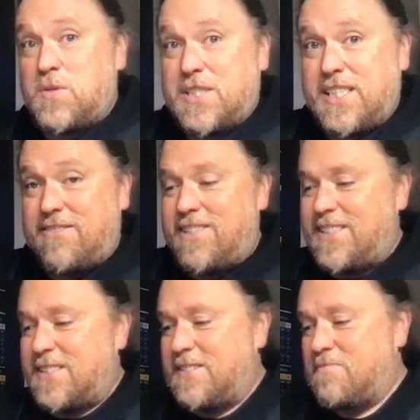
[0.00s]

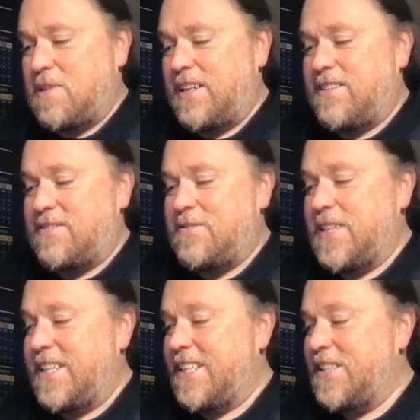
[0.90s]
series playthrough
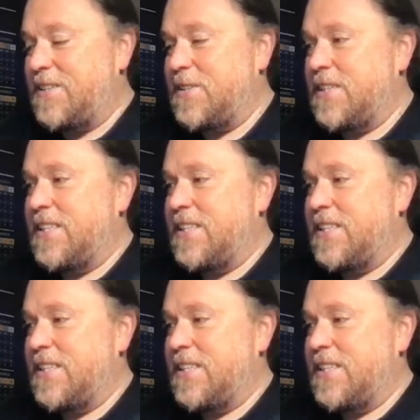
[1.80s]
near you